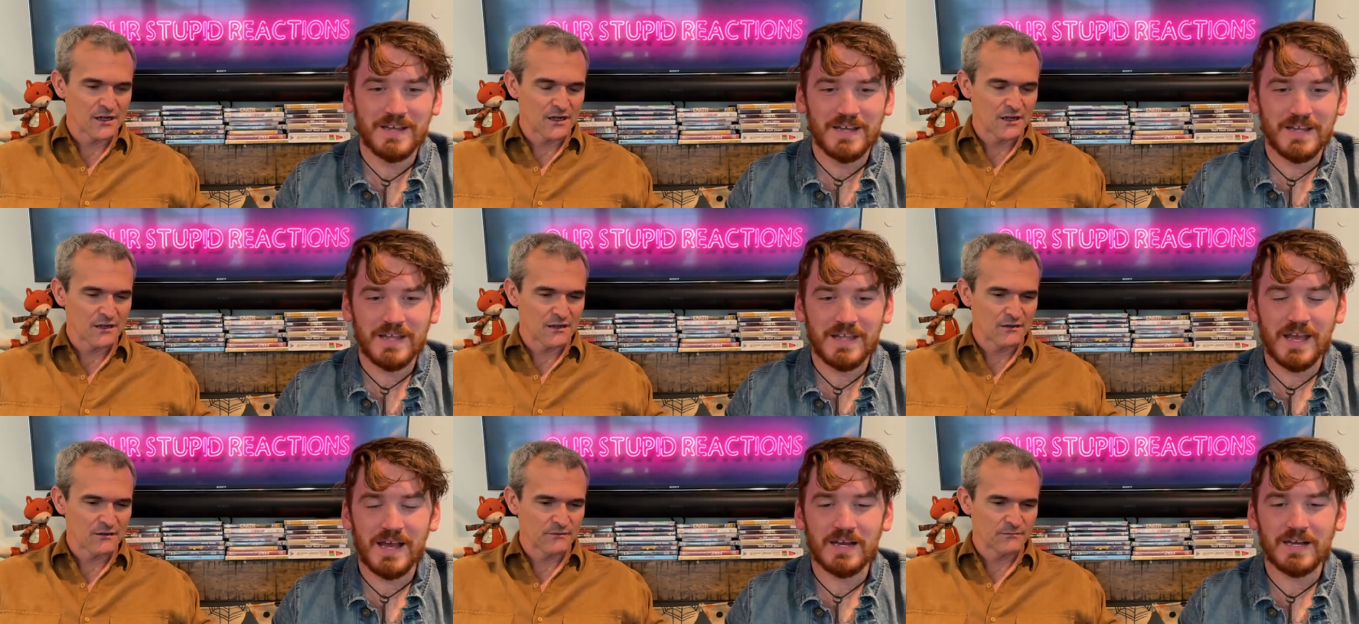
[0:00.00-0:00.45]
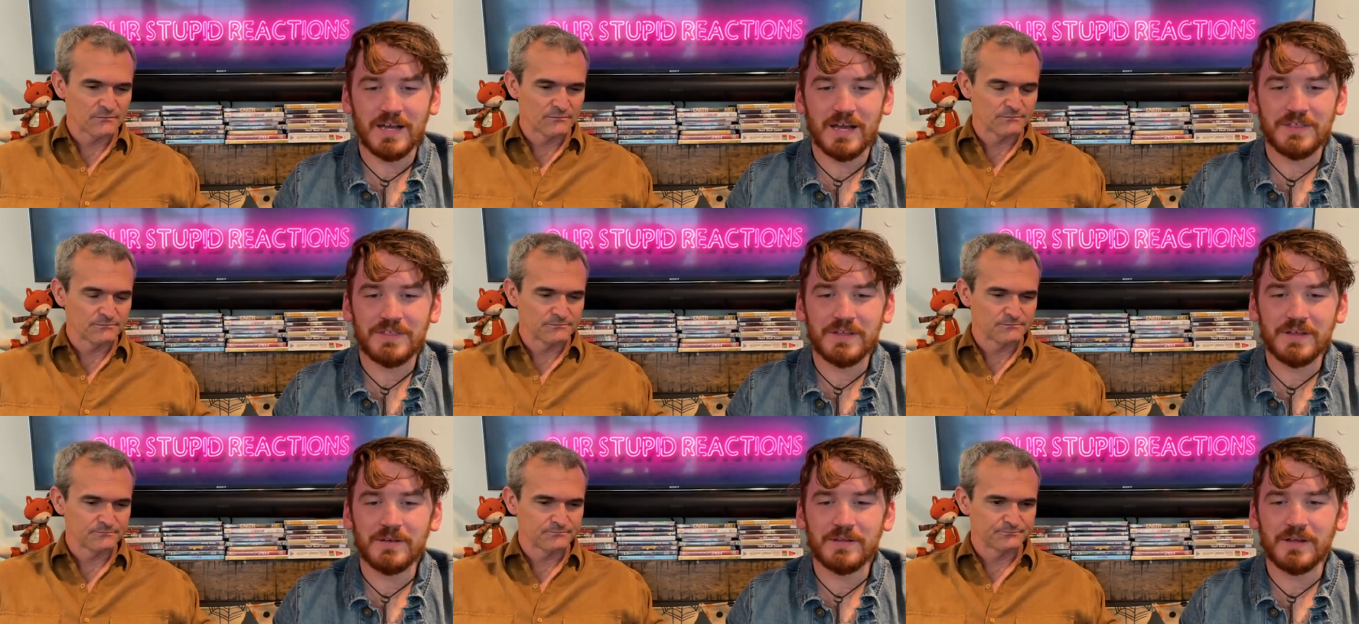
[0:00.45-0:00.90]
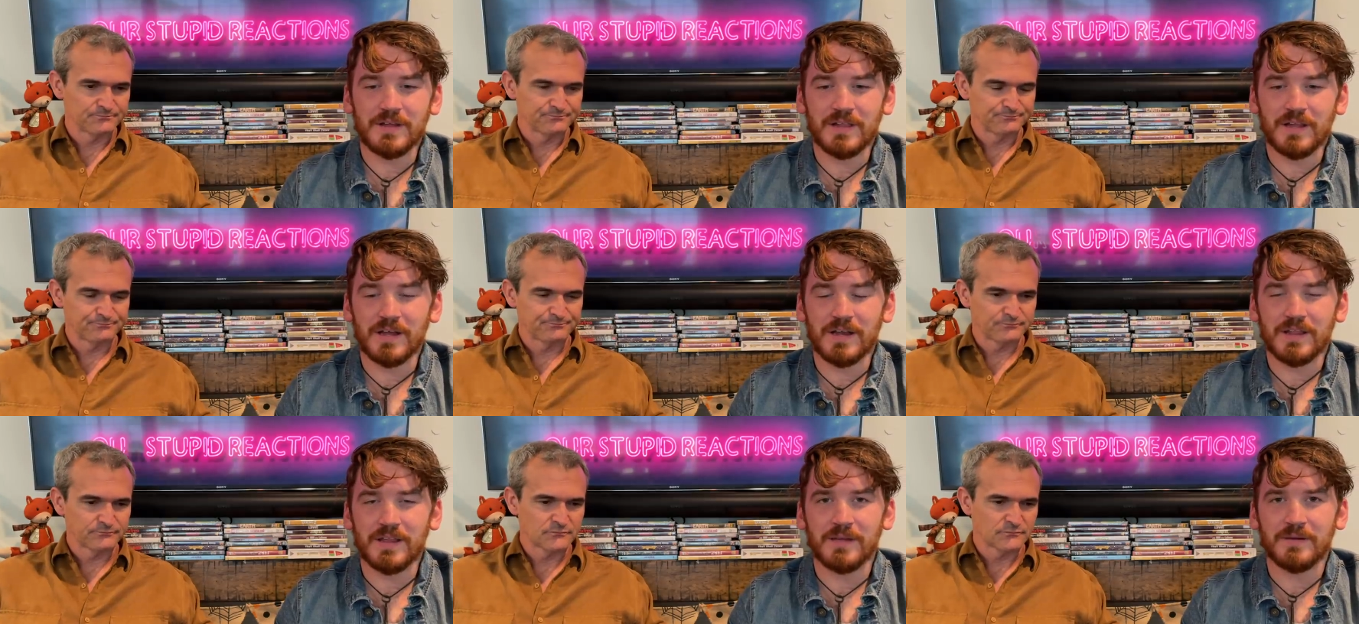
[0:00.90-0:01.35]
Speaker 1: Yeah, I think a
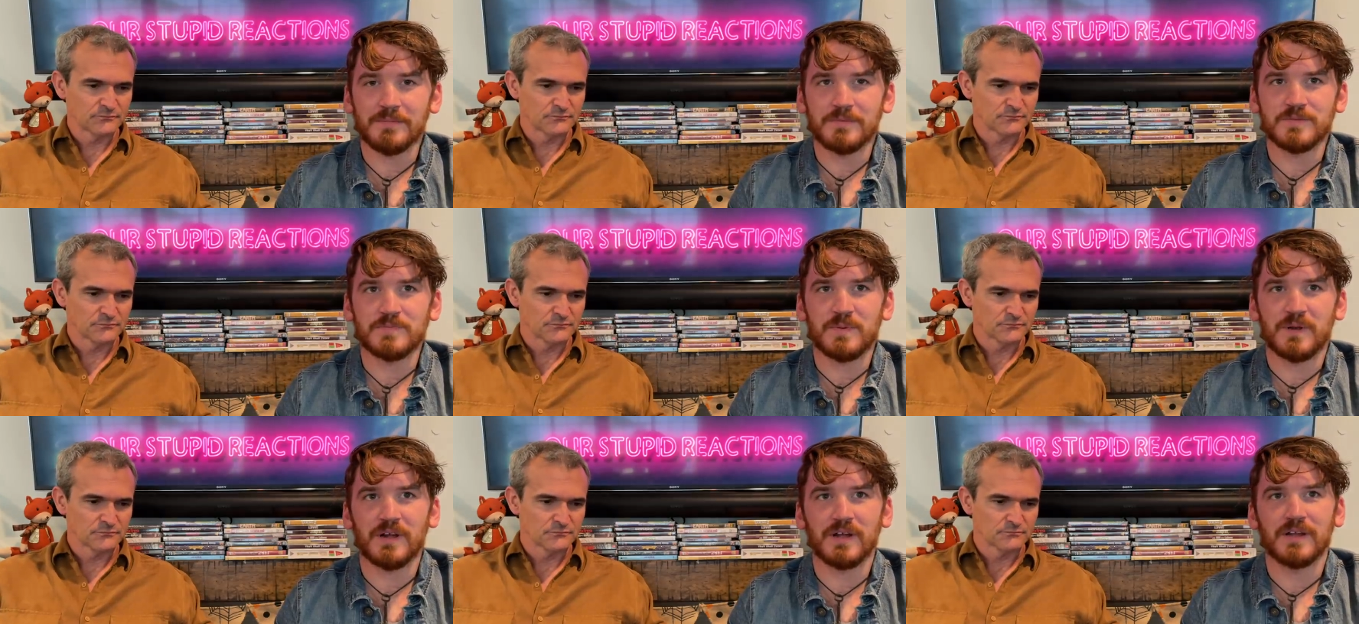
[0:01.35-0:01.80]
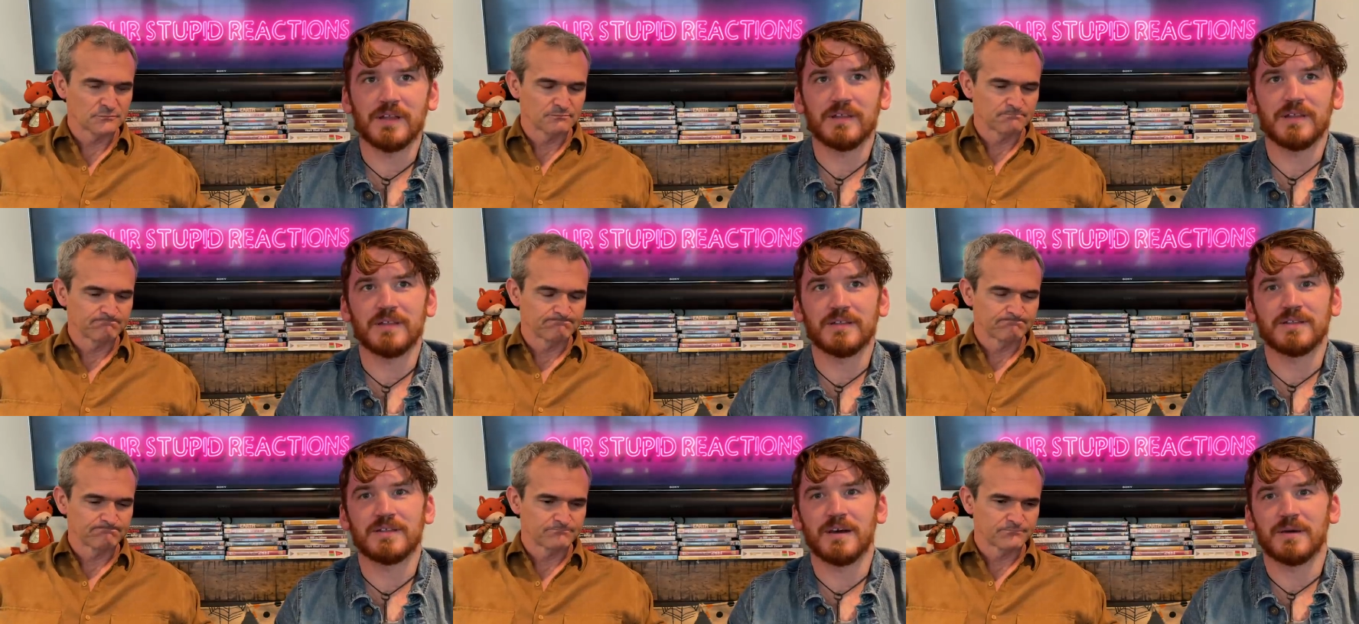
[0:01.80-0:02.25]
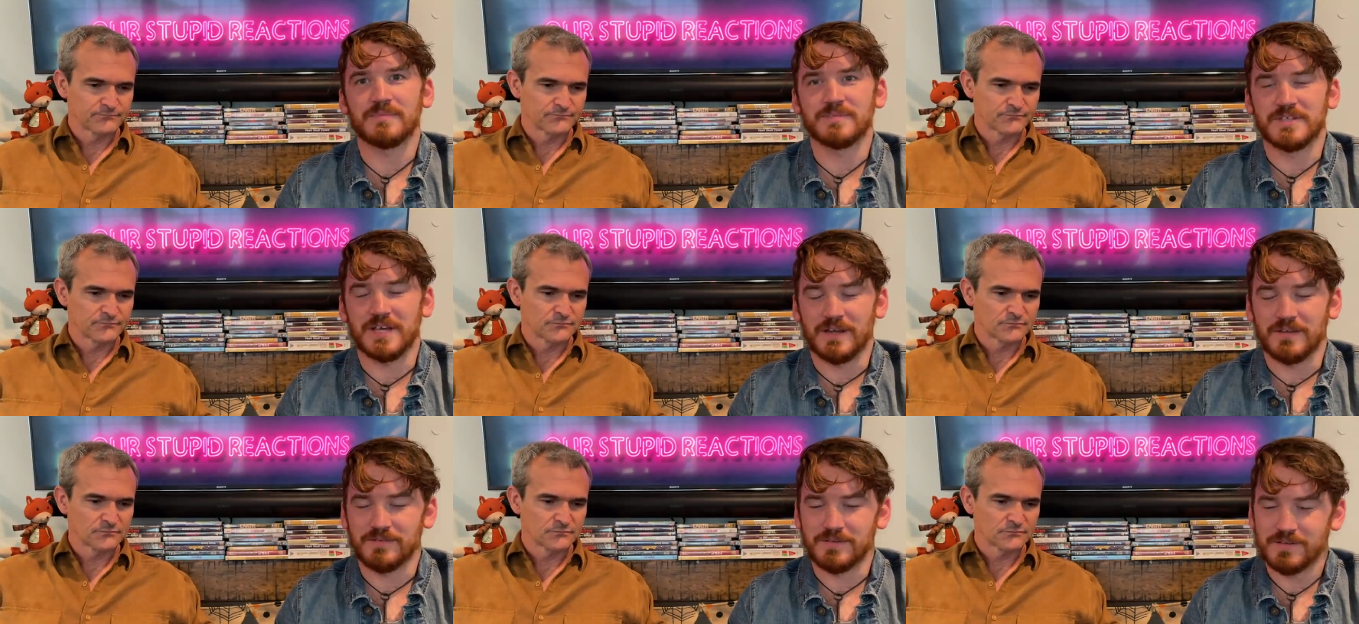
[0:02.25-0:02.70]
lot of that was probably the dub
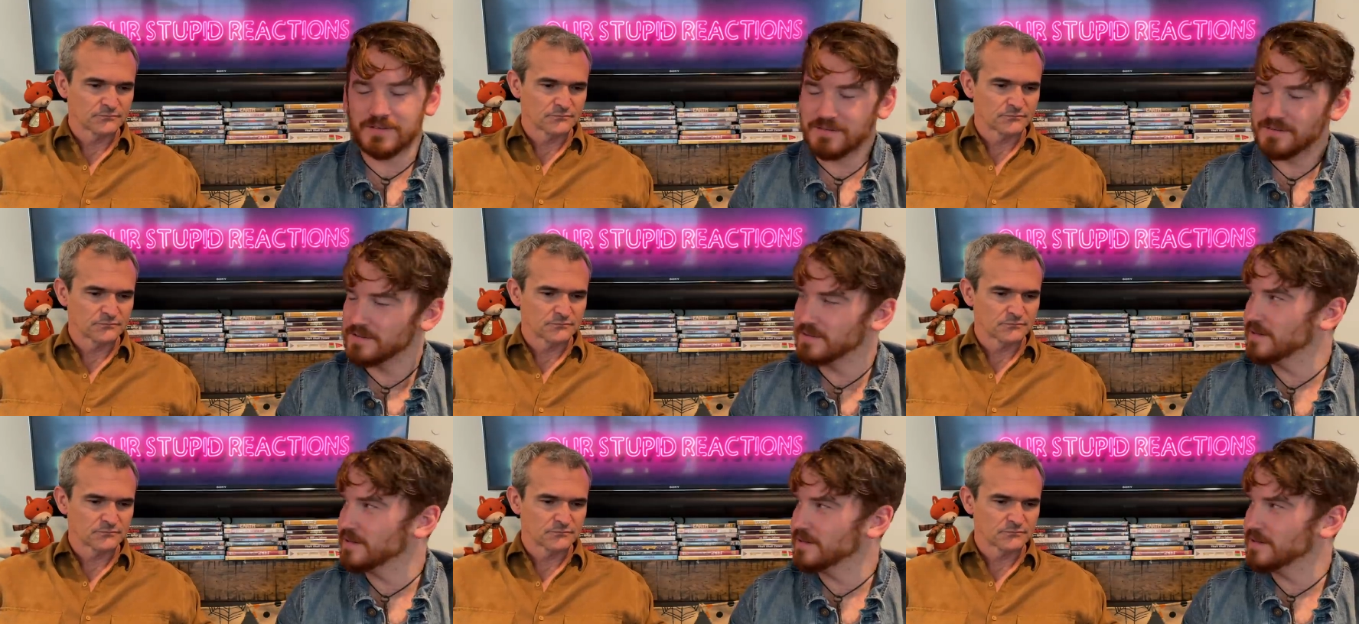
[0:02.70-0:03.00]
sound.